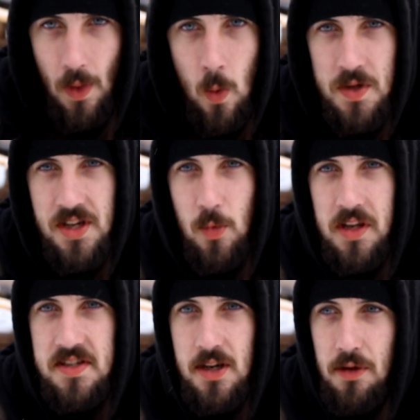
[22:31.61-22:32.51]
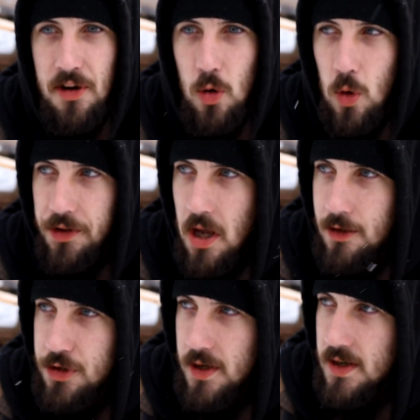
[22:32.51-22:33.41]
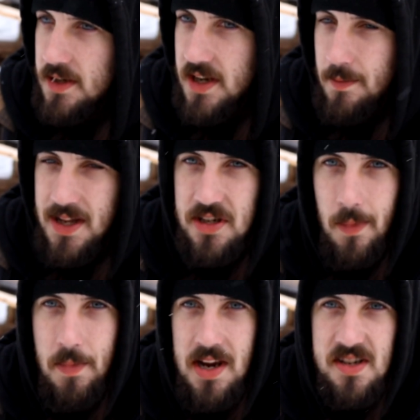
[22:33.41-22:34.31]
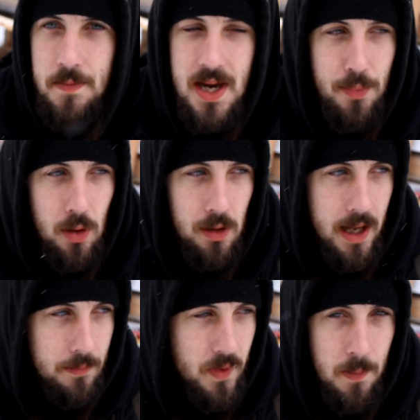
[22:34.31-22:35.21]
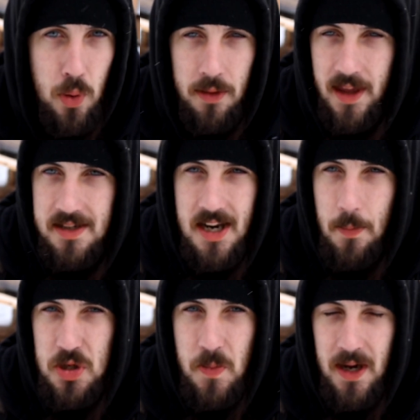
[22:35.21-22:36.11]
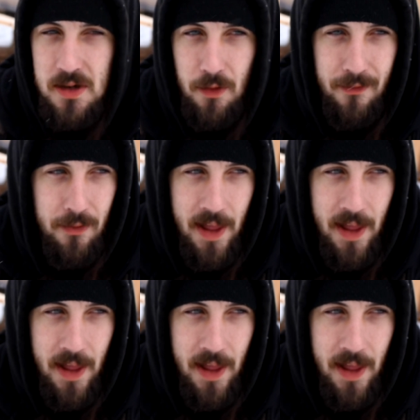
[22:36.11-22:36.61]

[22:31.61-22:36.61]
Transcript: what some would consider third world countries, and met some amazing people, and it put things into perspective.